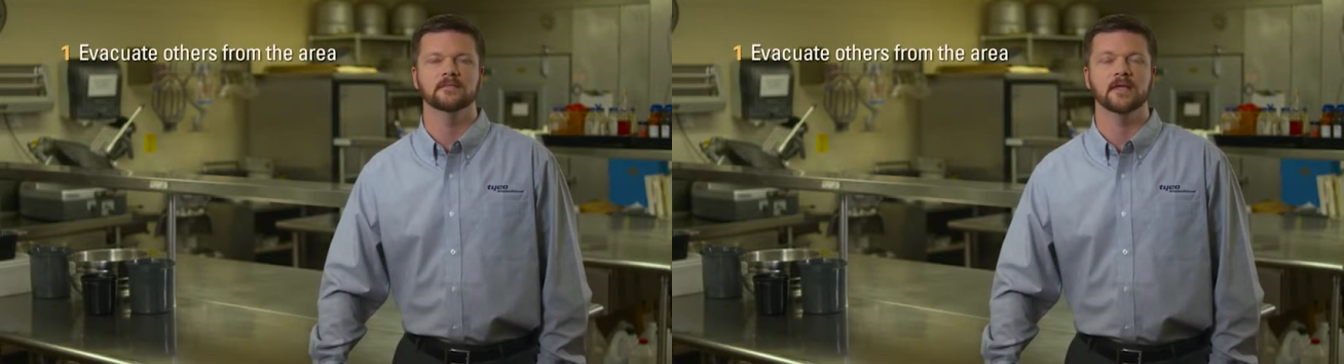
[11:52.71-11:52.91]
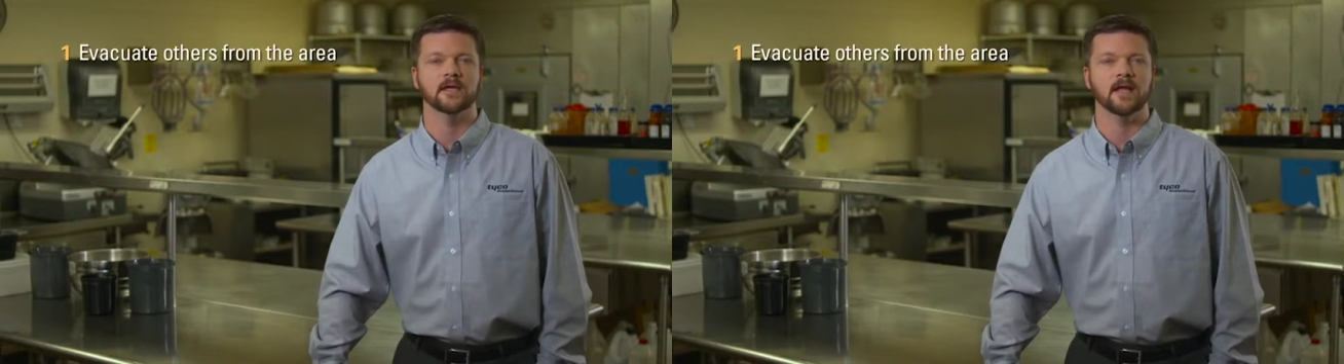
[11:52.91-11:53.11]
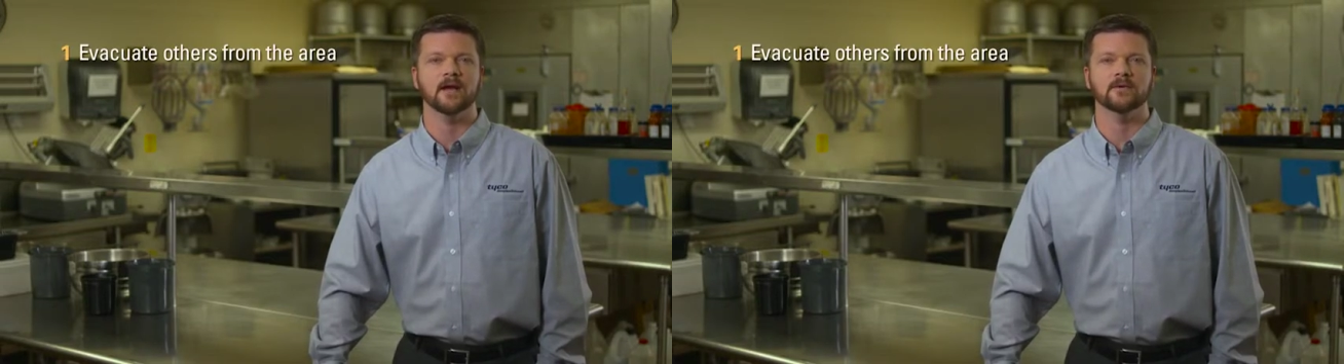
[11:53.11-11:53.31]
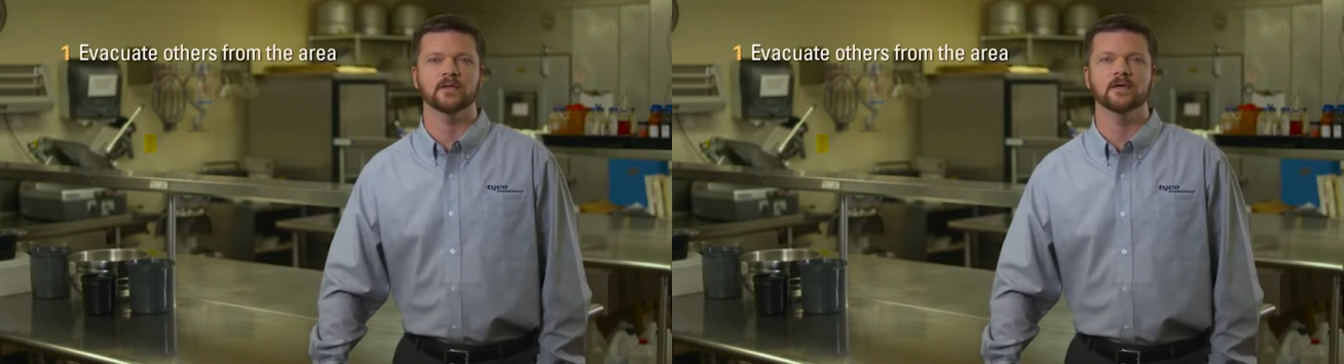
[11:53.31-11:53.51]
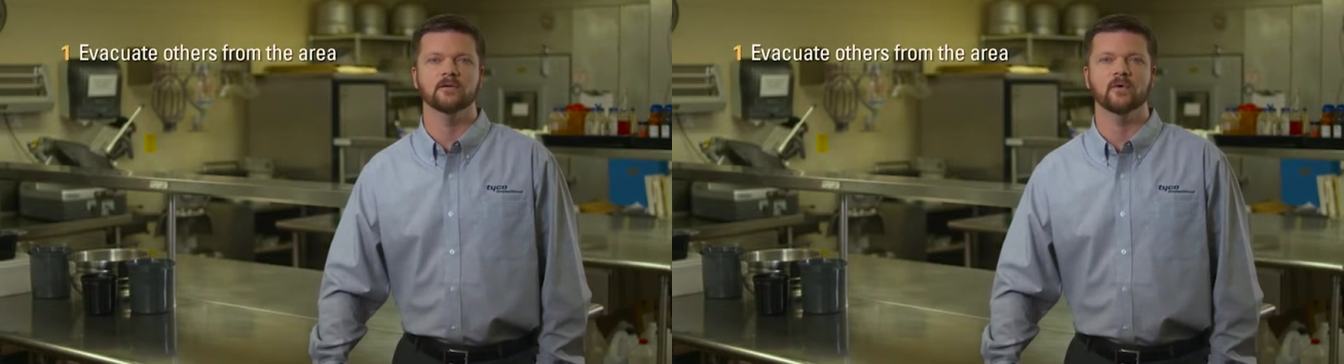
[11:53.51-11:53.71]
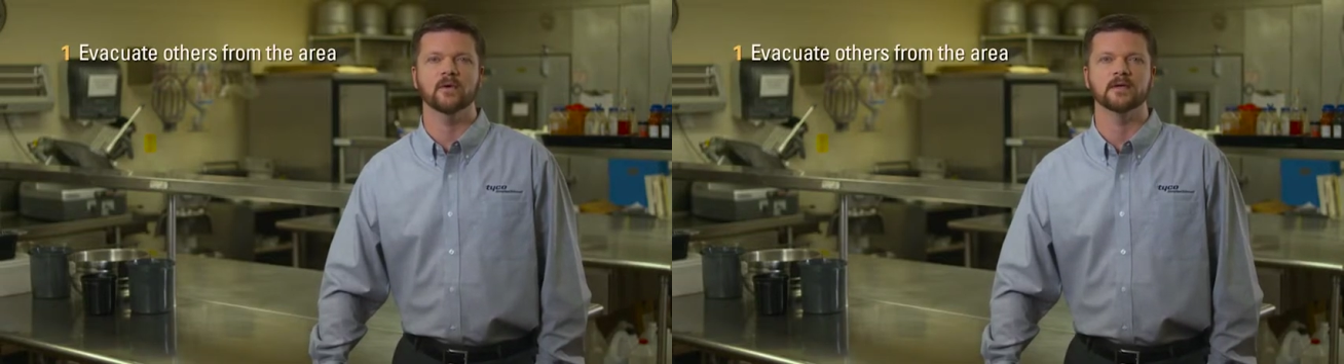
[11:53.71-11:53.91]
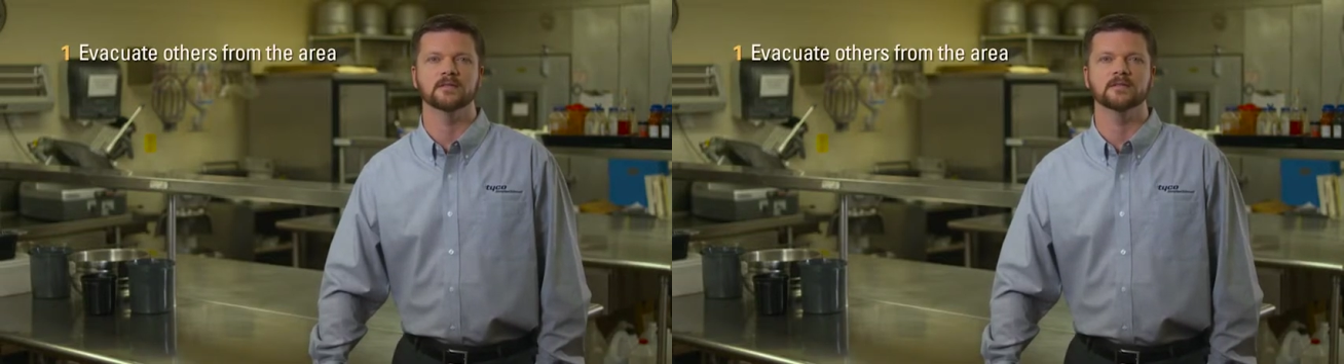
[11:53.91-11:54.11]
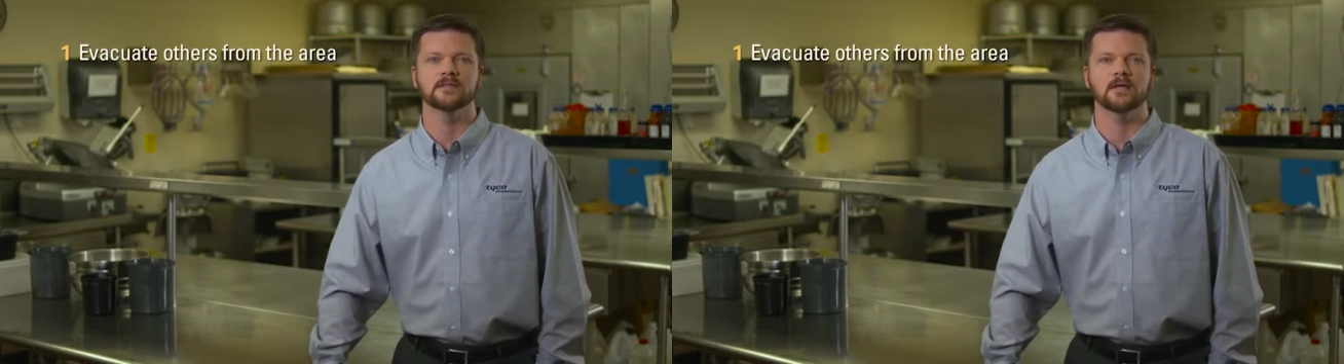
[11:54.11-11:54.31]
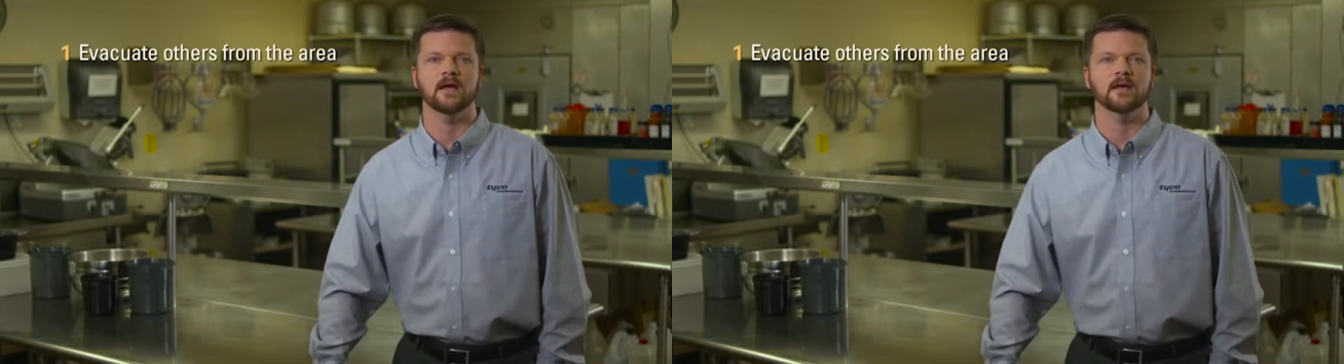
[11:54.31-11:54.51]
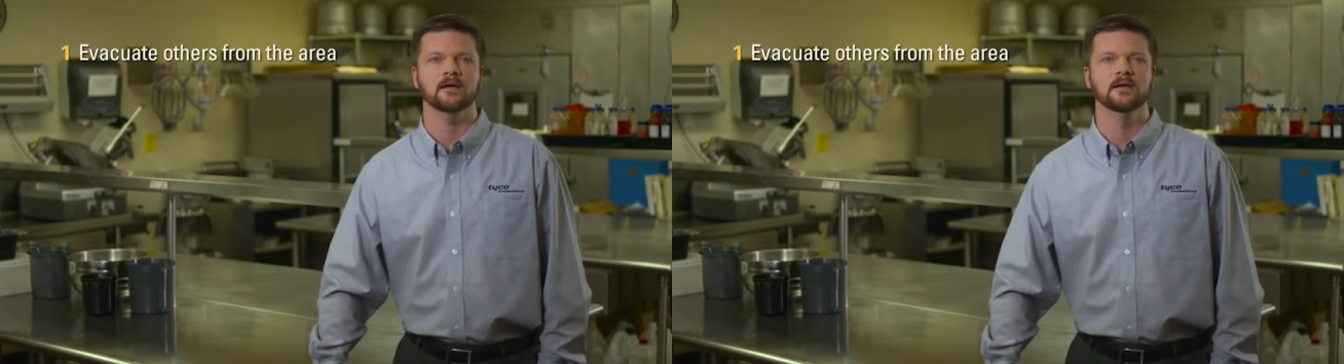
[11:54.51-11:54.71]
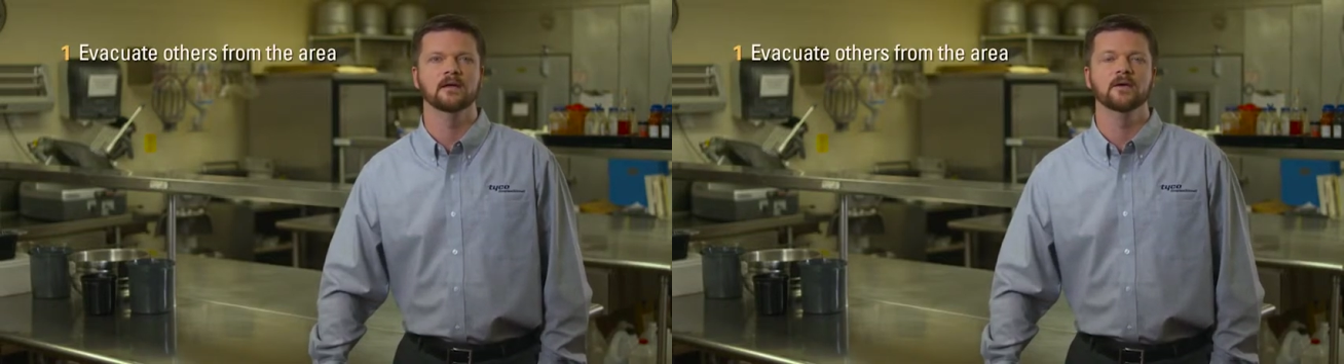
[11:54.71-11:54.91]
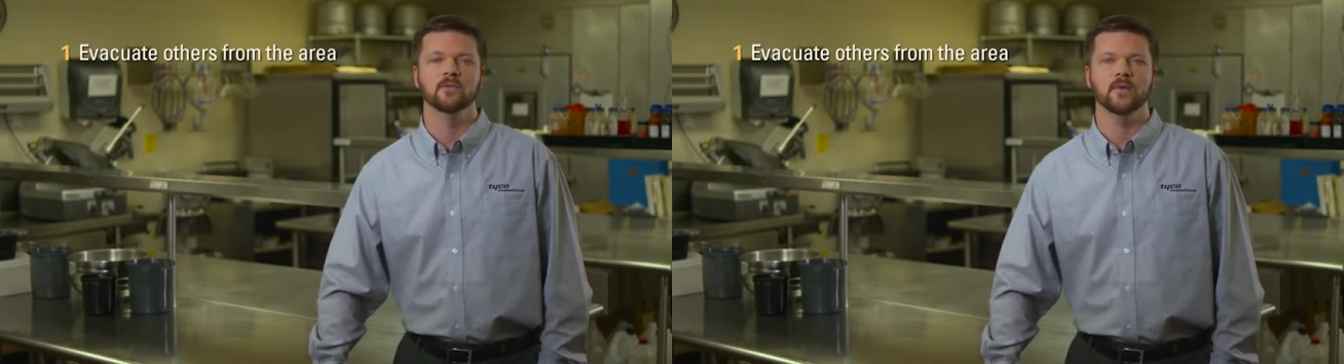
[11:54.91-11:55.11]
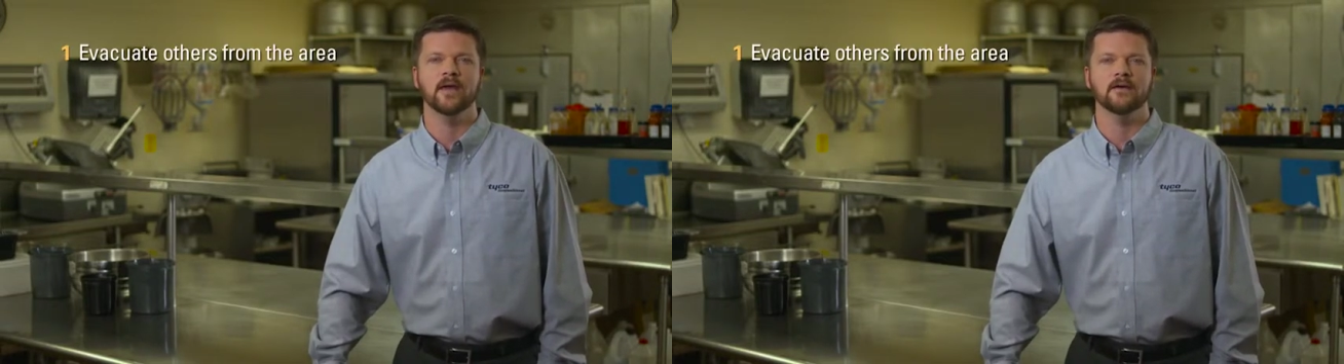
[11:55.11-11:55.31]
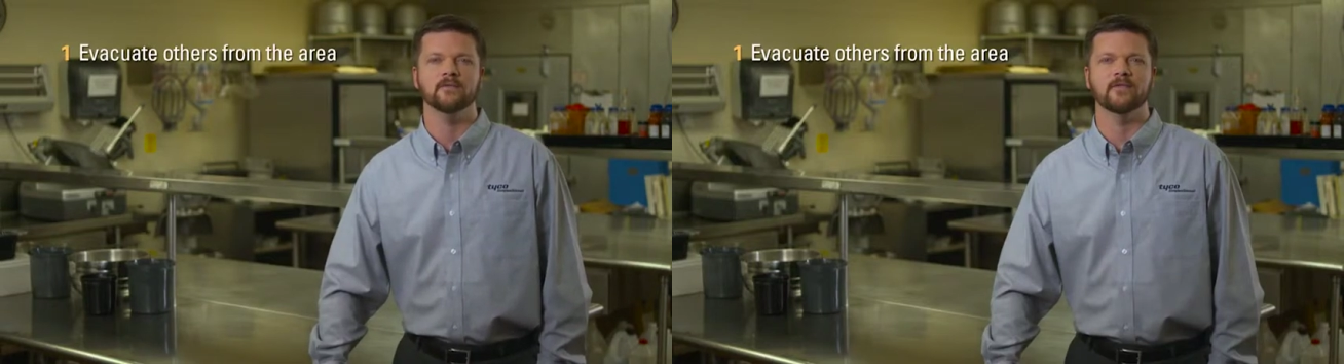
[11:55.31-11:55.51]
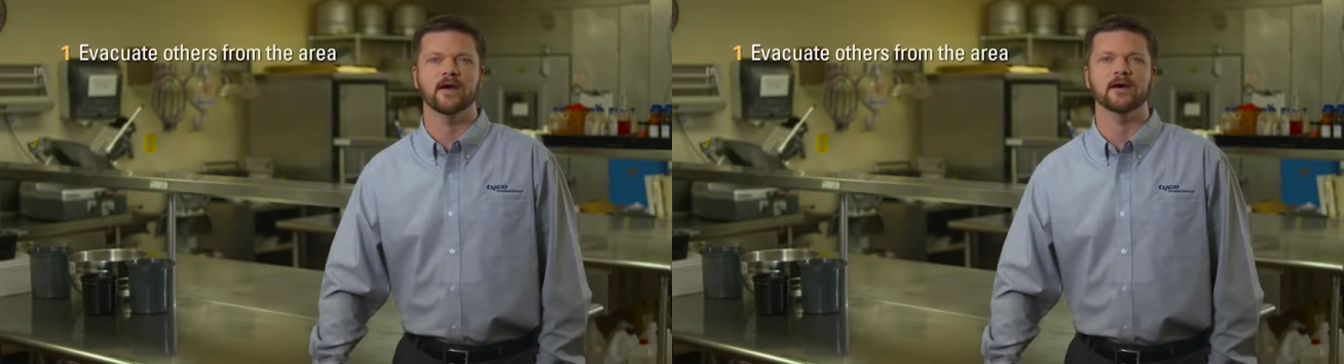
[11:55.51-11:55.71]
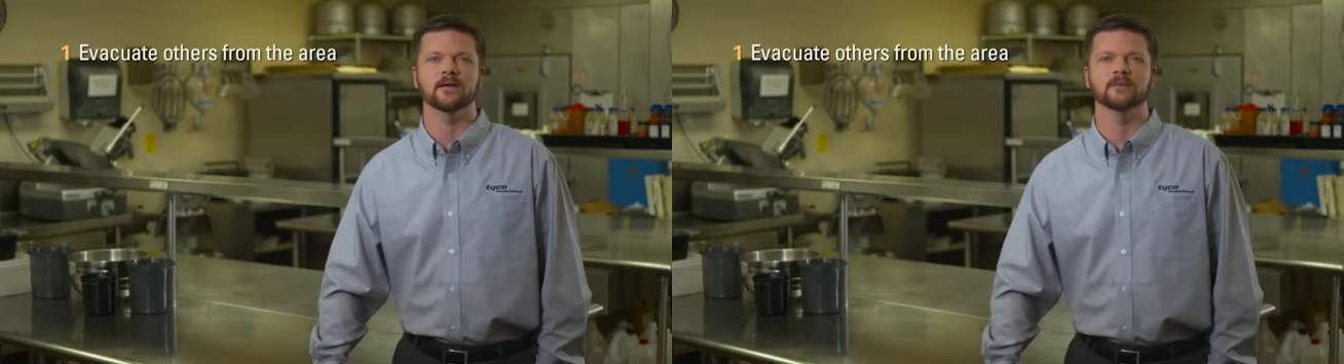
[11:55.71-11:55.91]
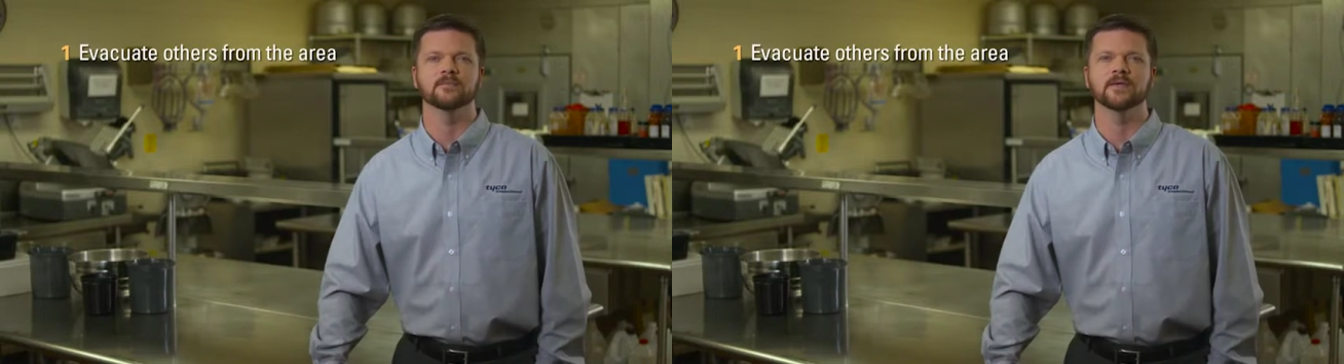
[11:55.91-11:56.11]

In a loud, clear voice, say, "We have a fire.